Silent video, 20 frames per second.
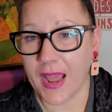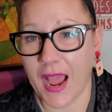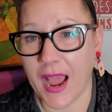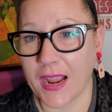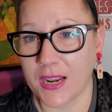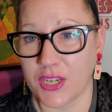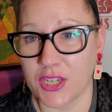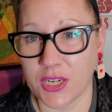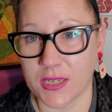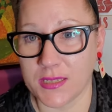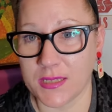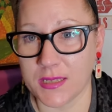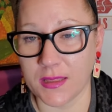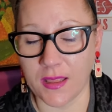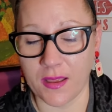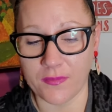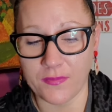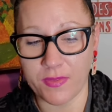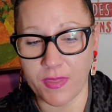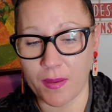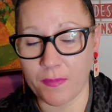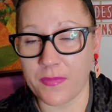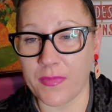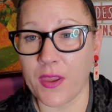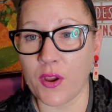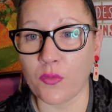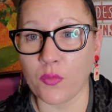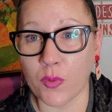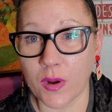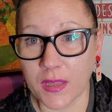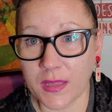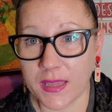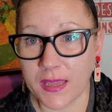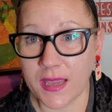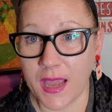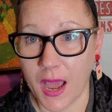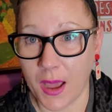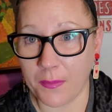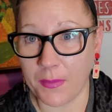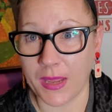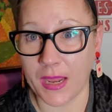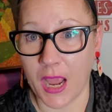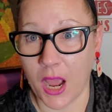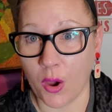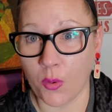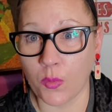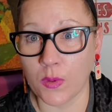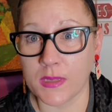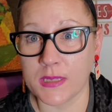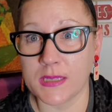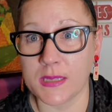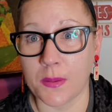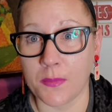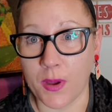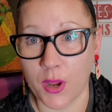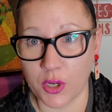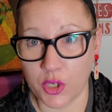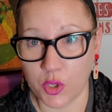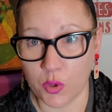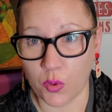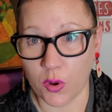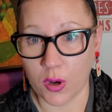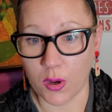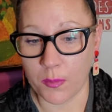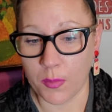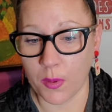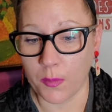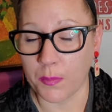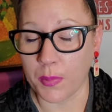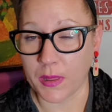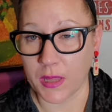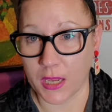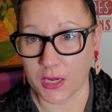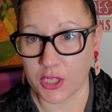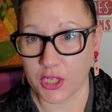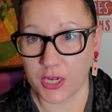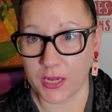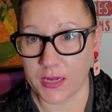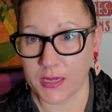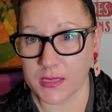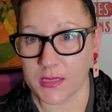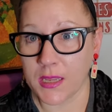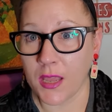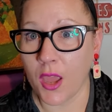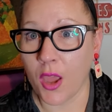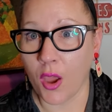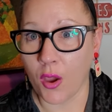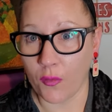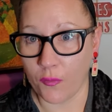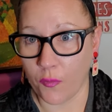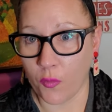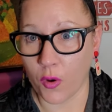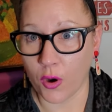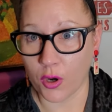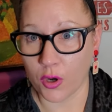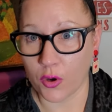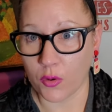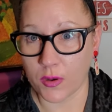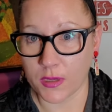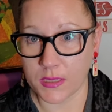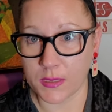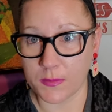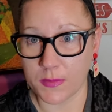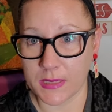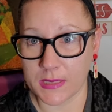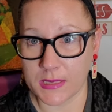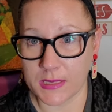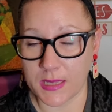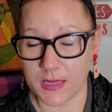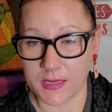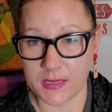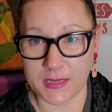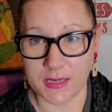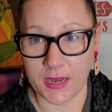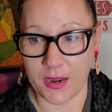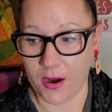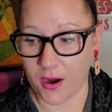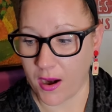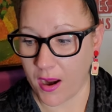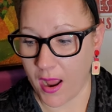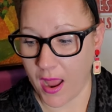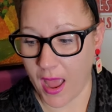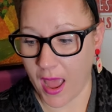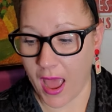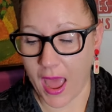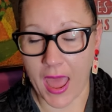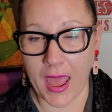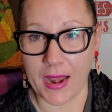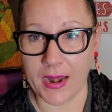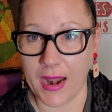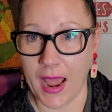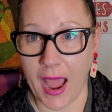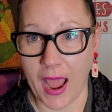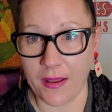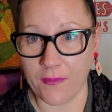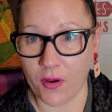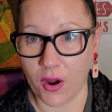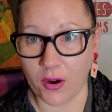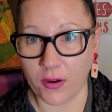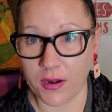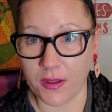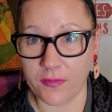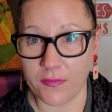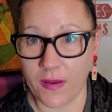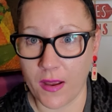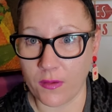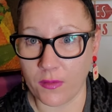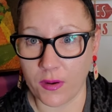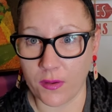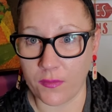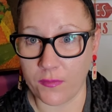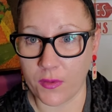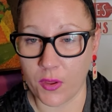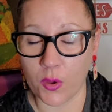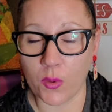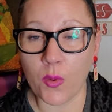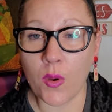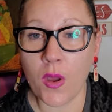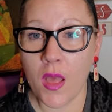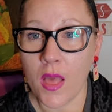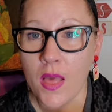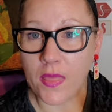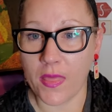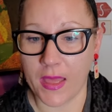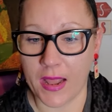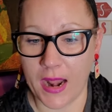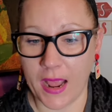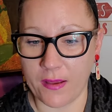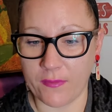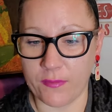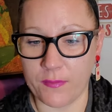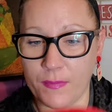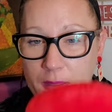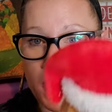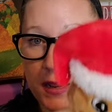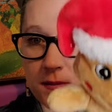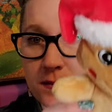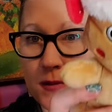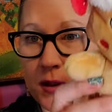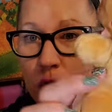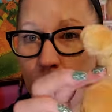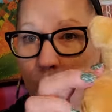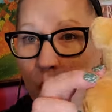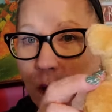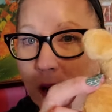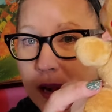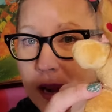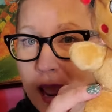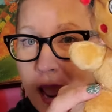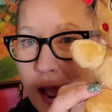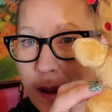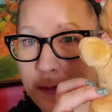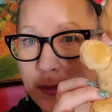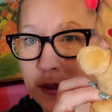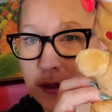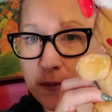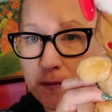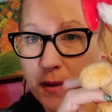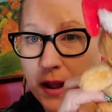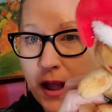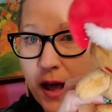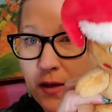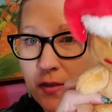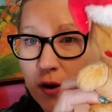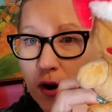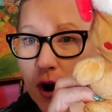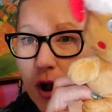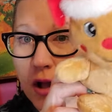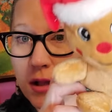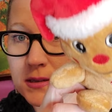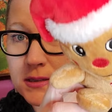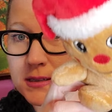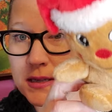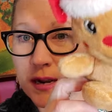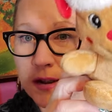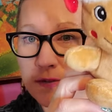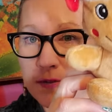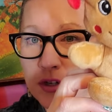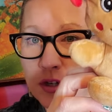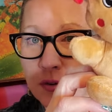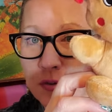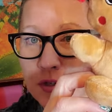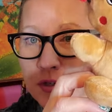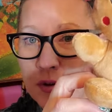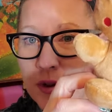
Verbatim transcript: I just love them. They're really coming out with some adorable plushies for Christmas this year and I've already found a few that have made me quite happy in my other hauls that I've showed you